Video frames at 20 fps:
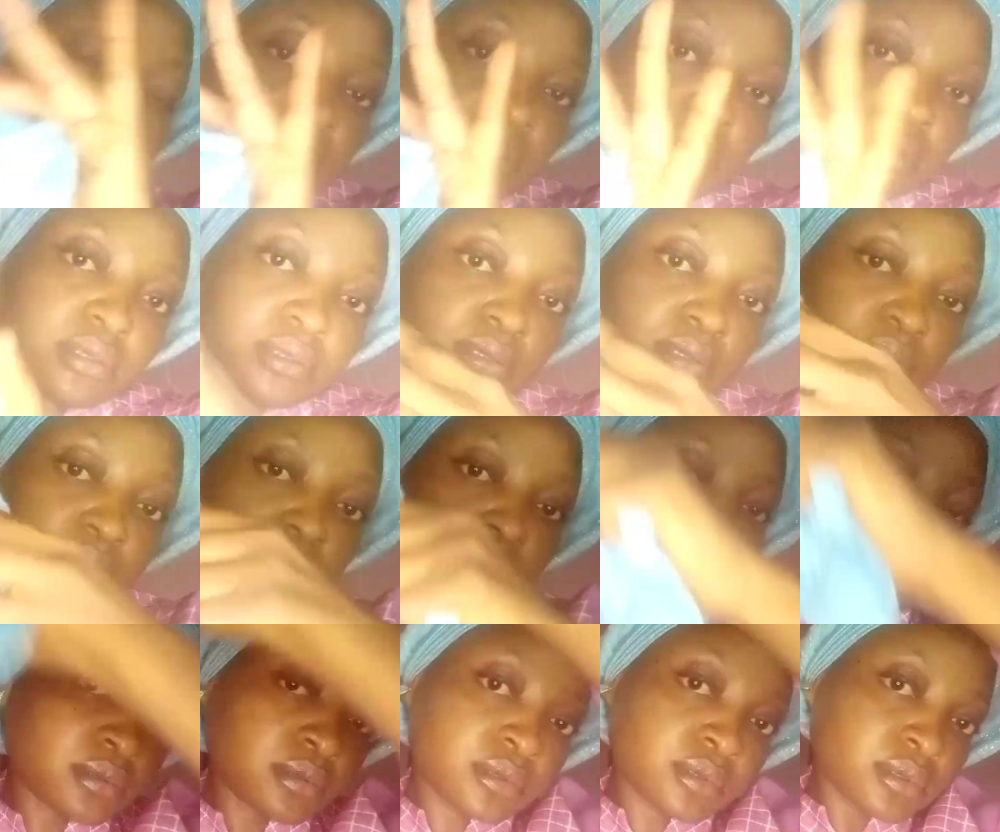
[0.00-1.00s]
So guys,
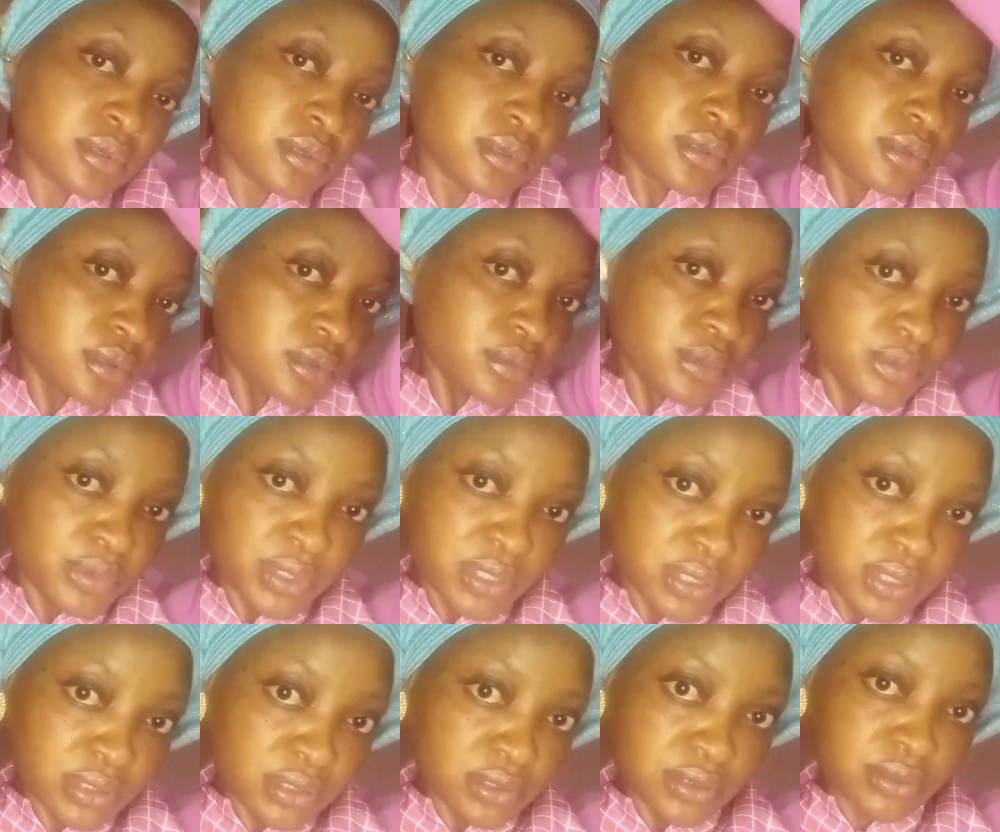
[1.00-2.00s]
I'm
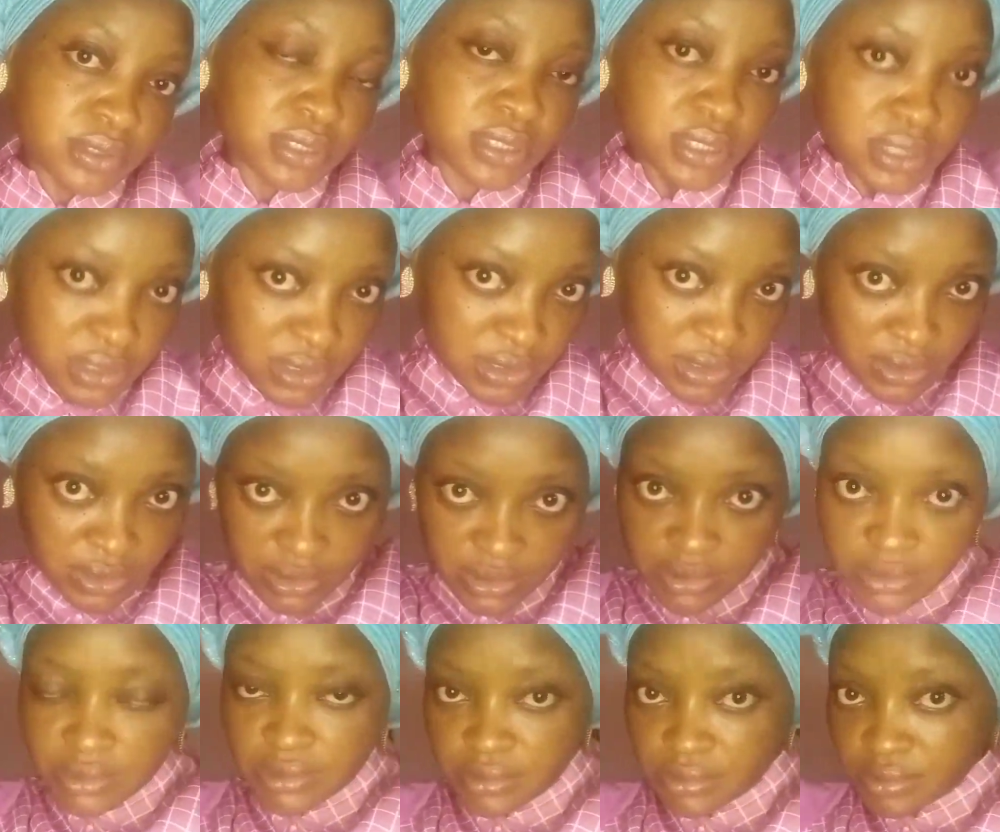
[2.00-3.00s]
done with the
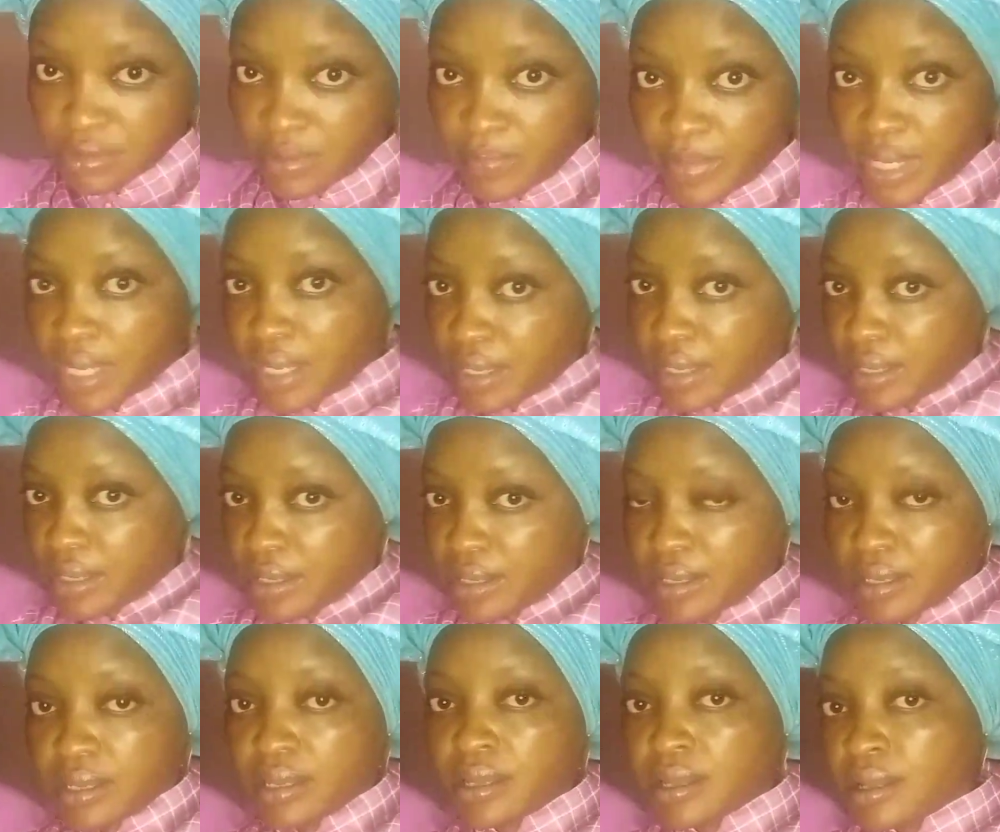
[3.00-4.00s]
pleating. So the
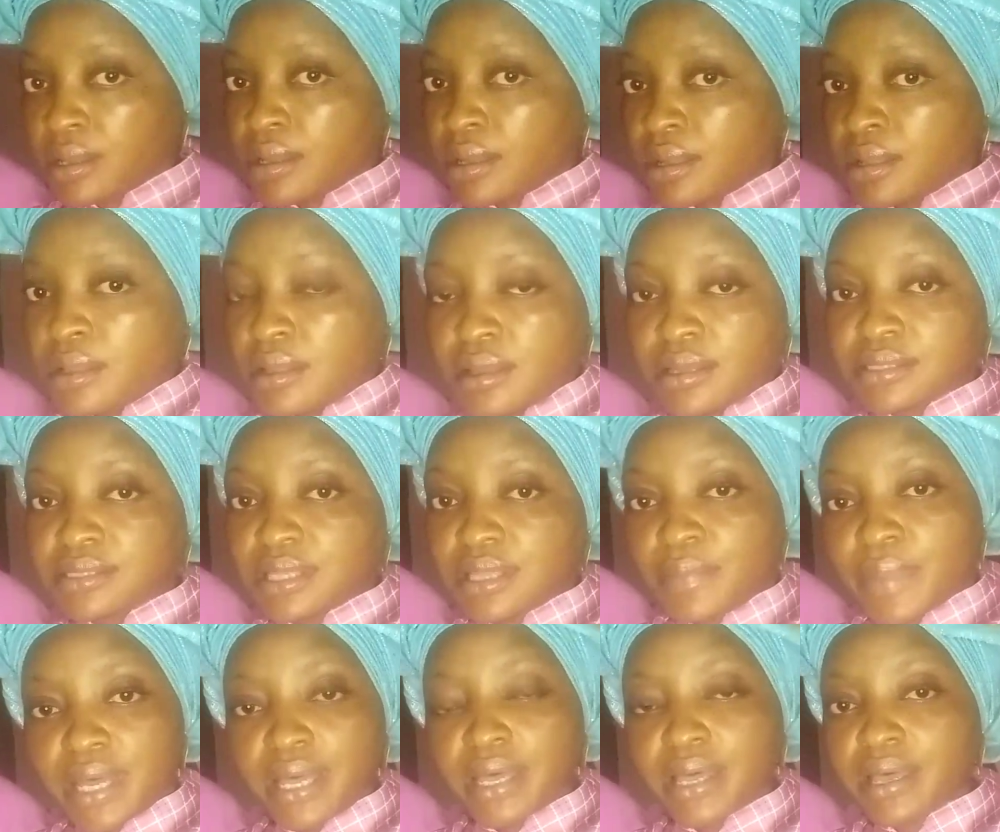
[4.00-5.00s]
other one, I'm
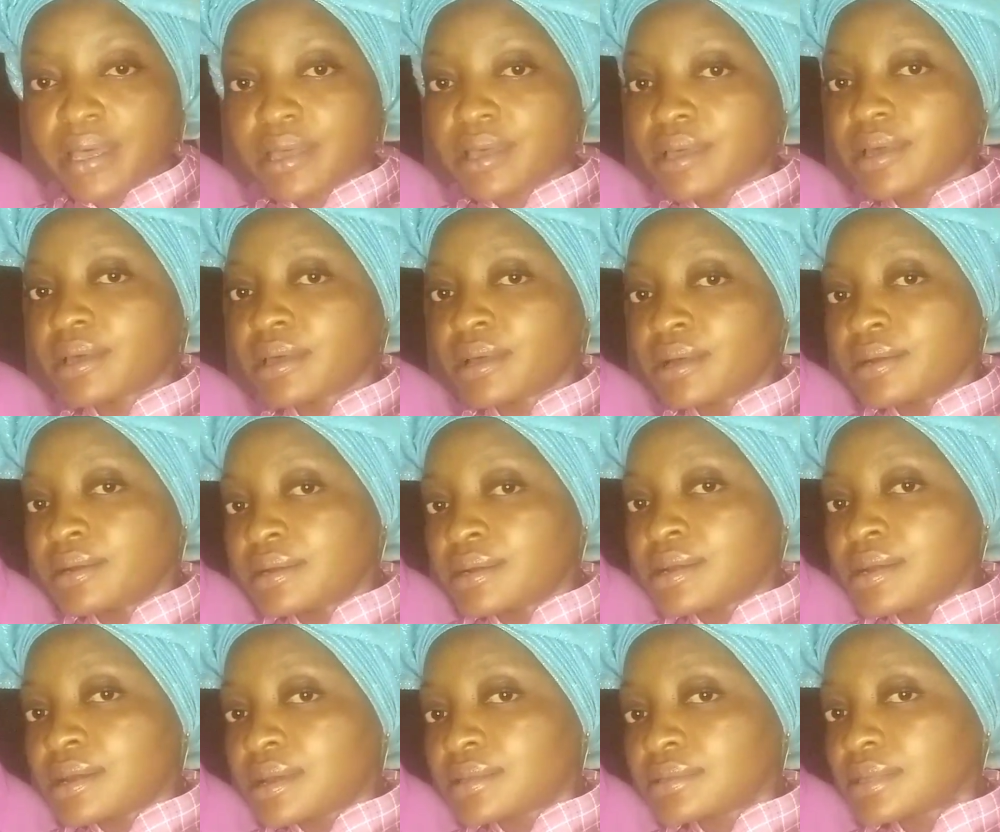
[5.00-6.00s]
rolling it,
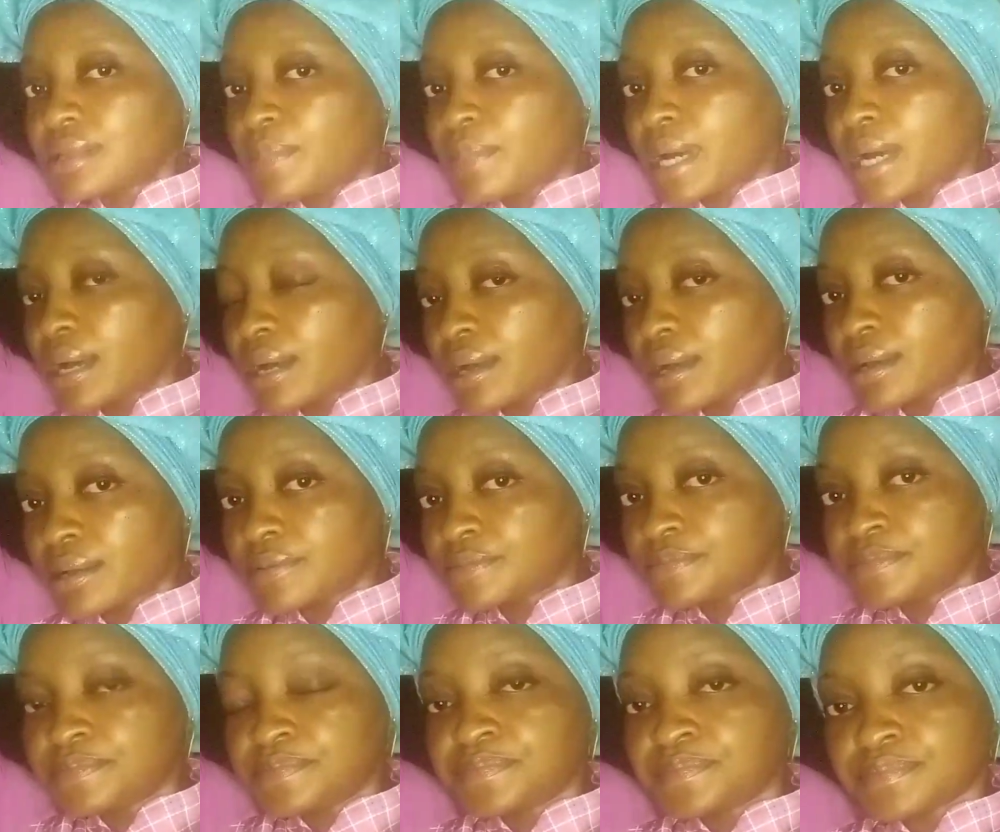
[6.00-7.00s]
like I'm
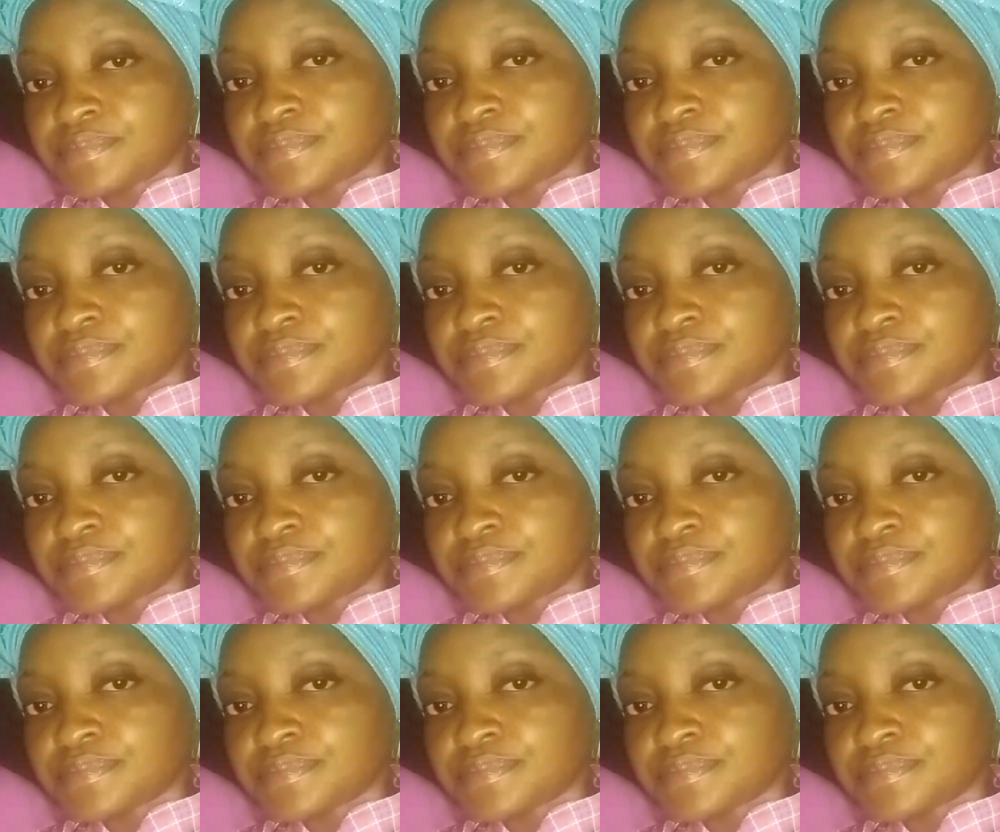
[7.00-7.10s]
twisting